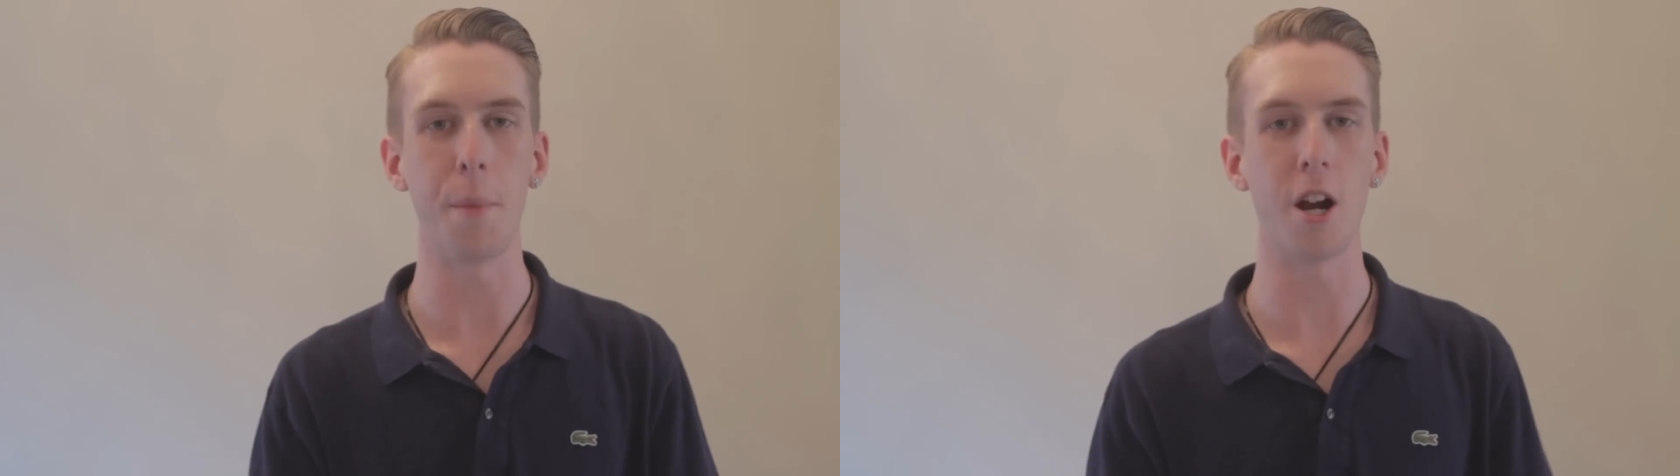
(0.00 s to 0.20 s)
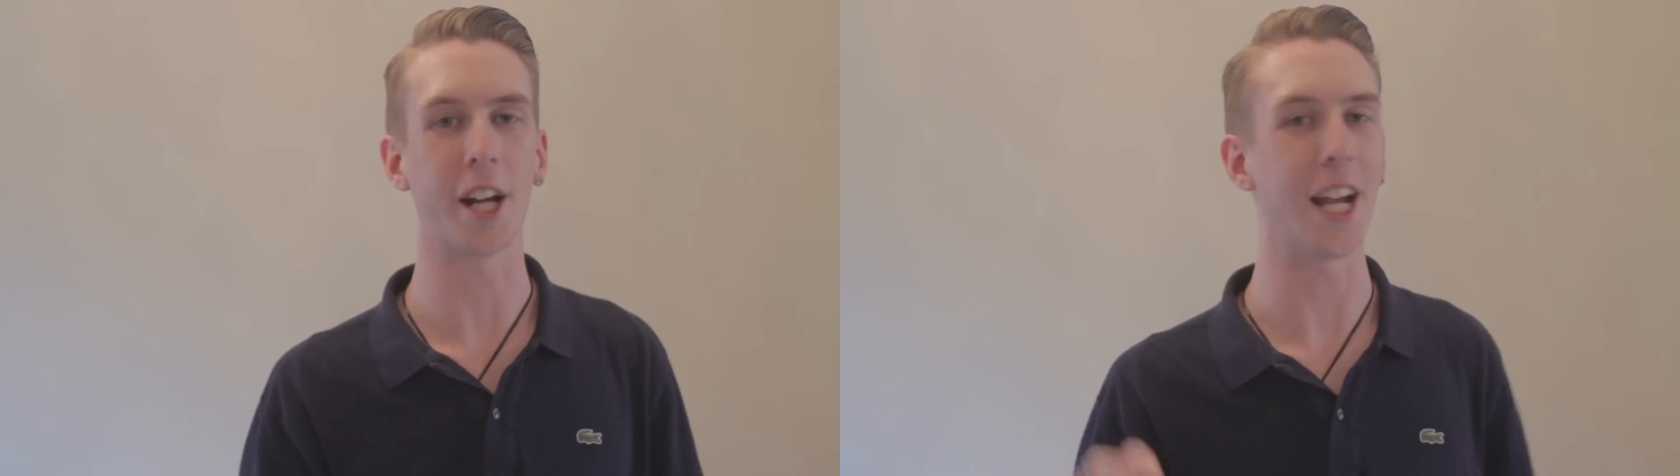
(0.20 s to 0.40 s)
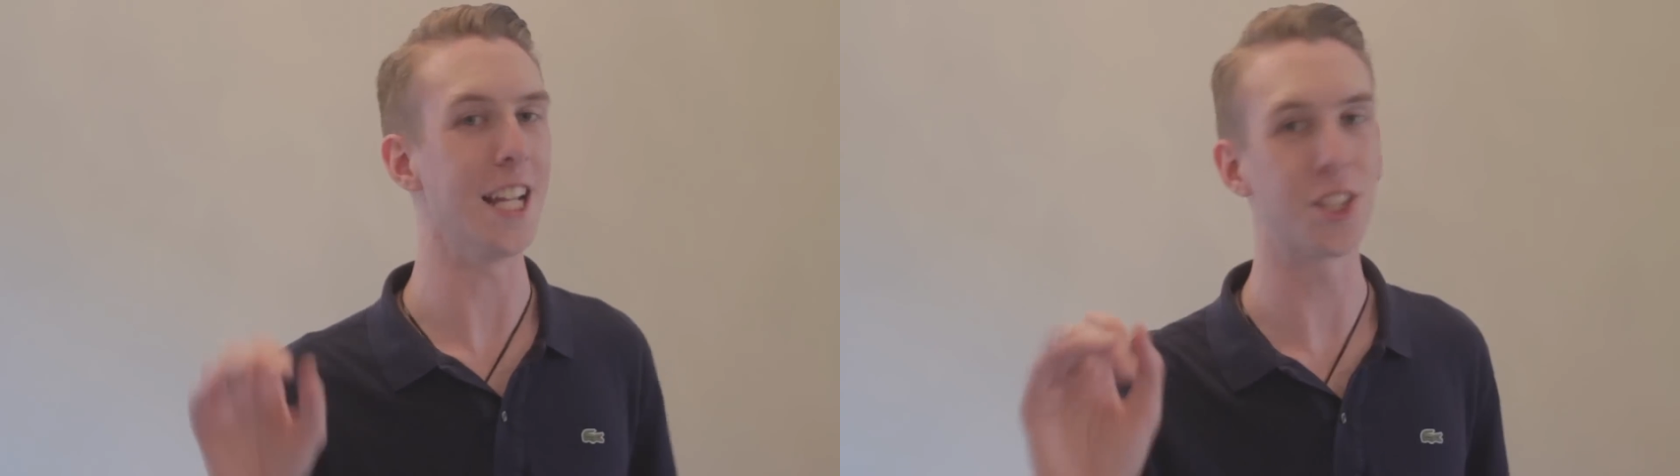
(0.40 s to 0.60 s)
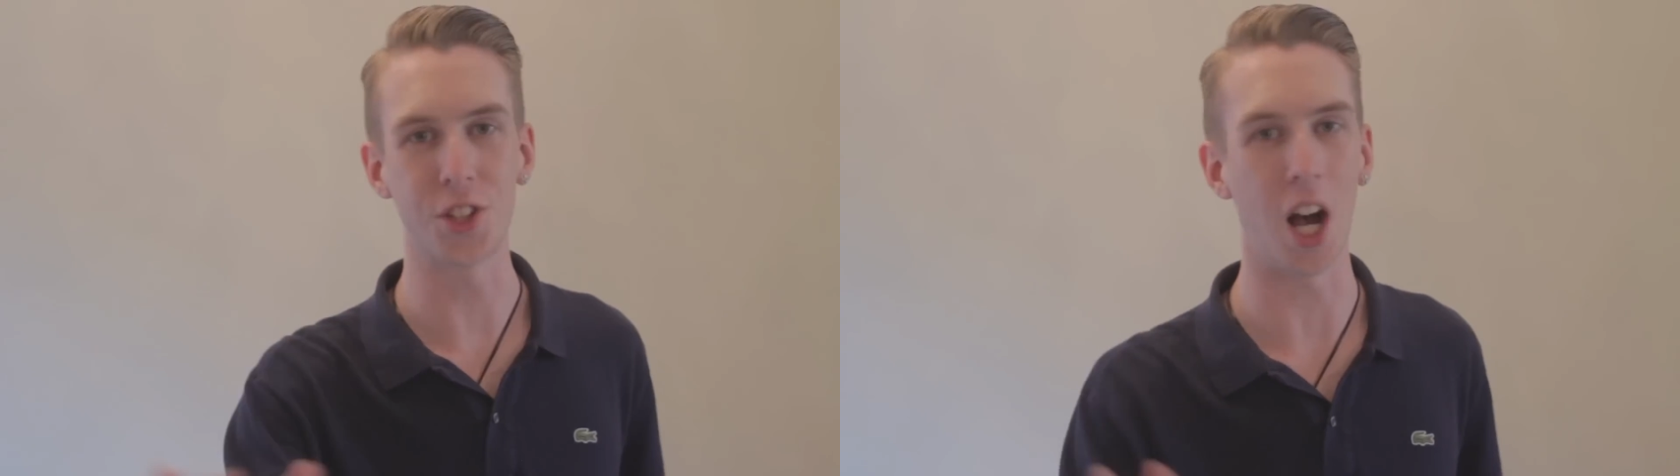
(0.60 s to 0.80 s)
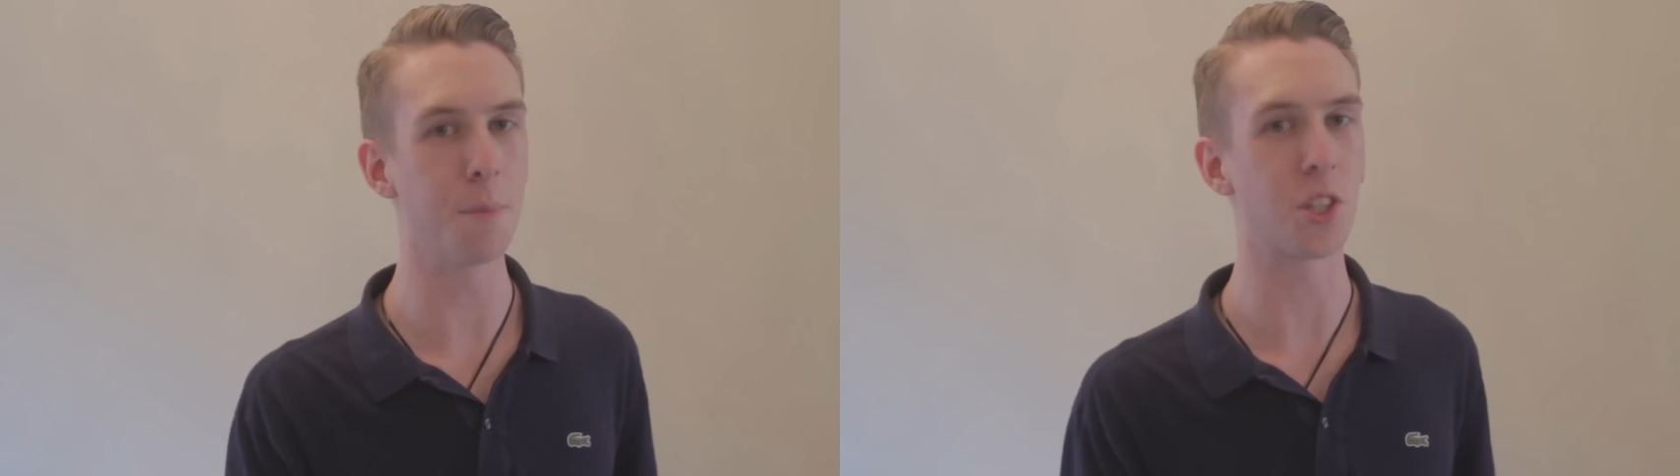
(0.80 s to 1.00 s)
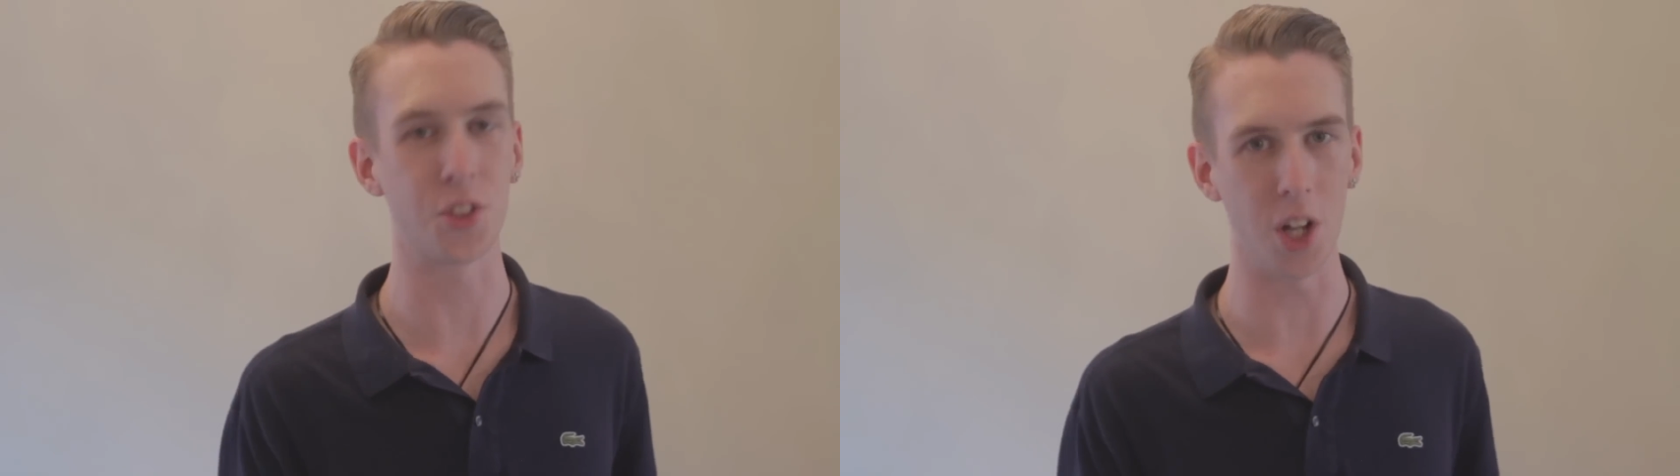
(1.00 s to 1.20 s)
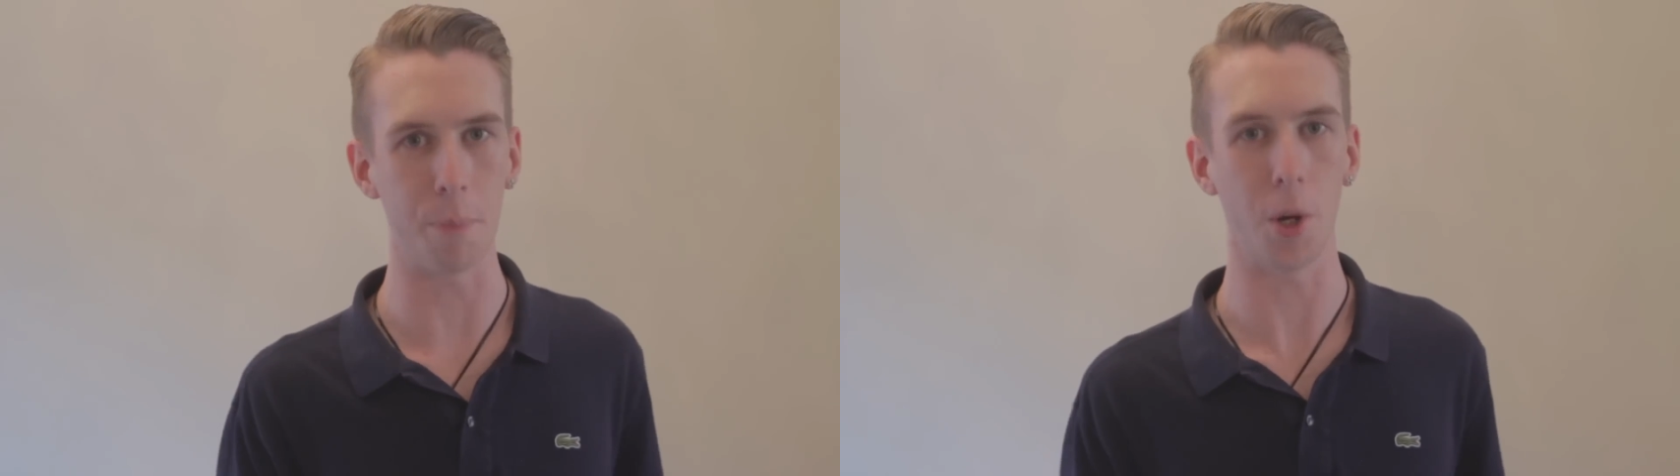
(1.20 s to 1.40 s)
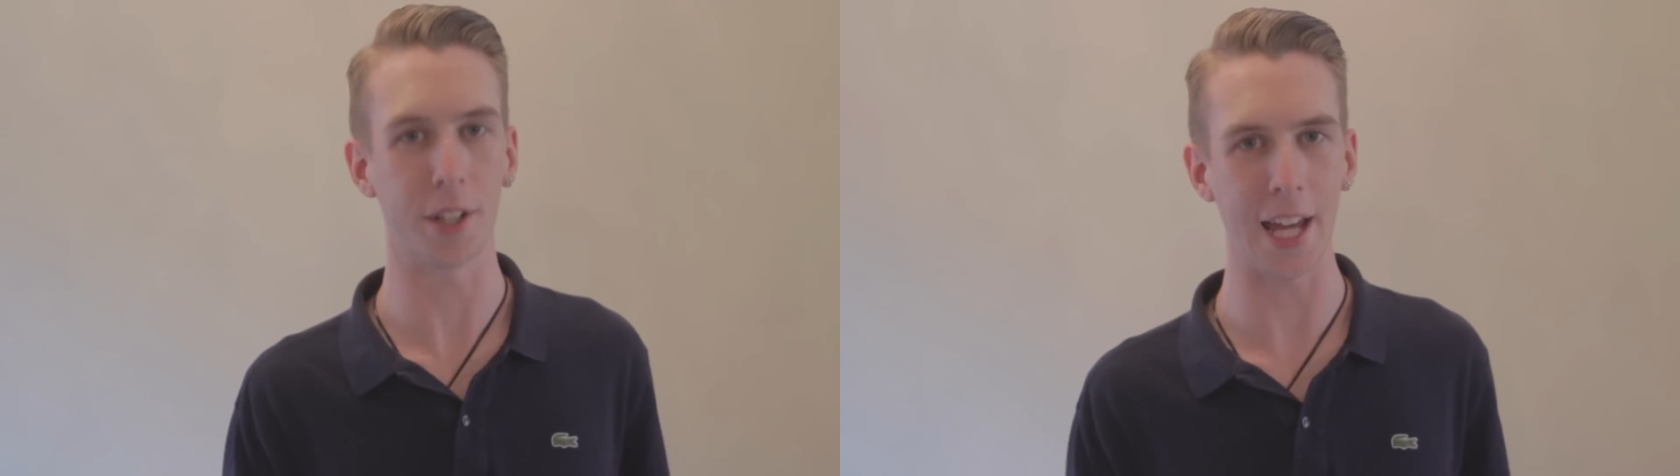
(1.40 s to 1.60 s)
America, it's time to
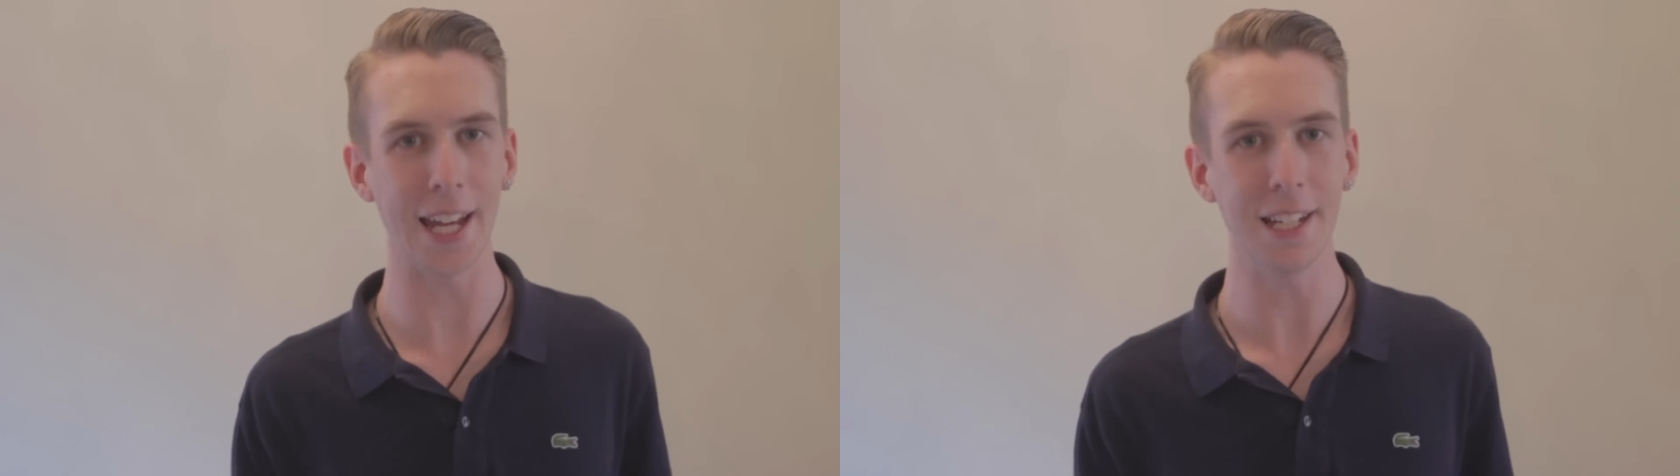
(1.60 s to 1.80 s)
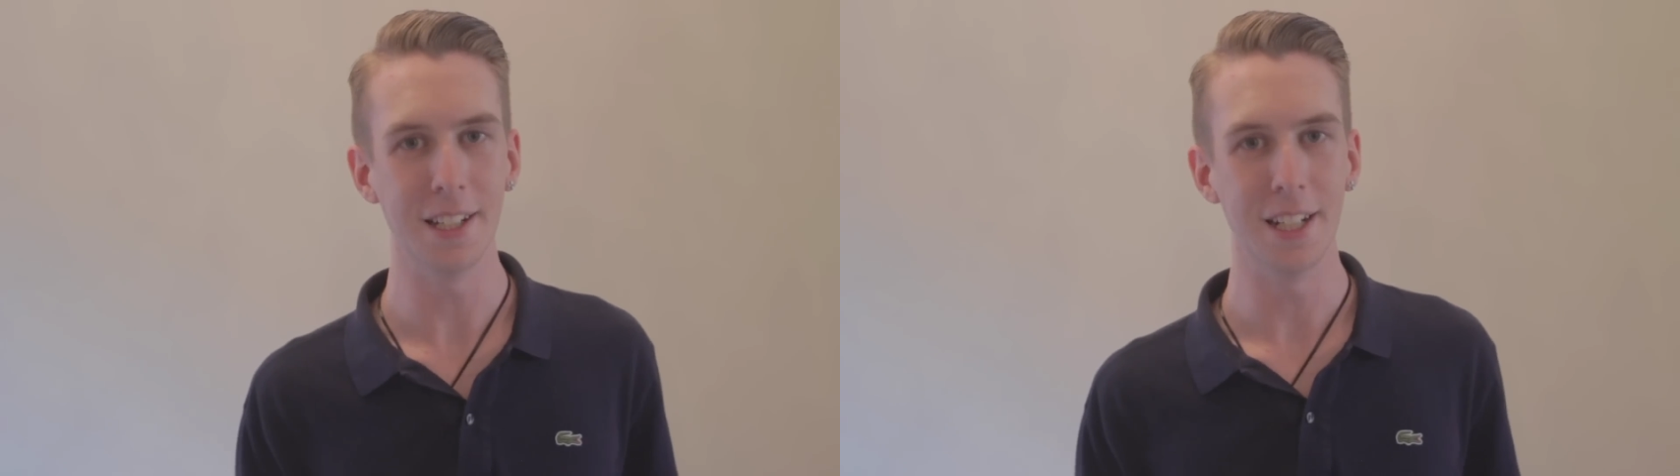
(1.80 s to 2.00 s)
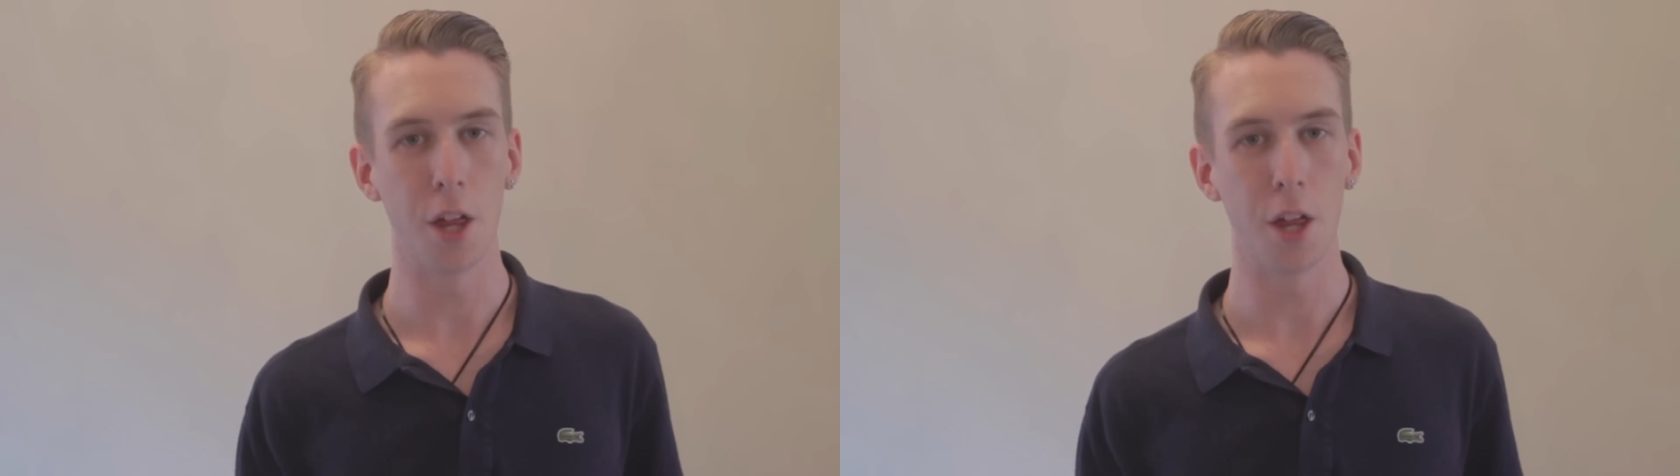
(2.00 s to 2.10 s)
stop, okay?